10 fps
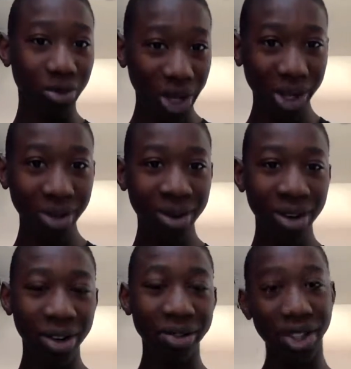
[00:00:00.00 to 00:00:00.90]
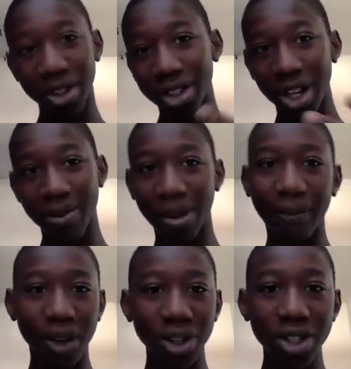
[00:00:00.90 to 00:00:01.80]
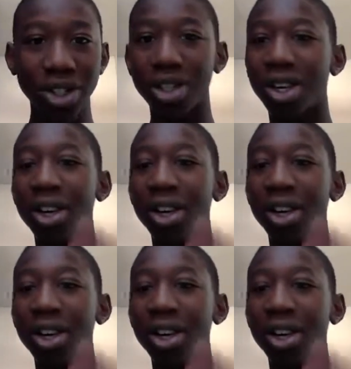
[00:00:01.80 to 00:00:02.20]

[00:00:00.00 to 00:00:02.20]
win and to try to be first,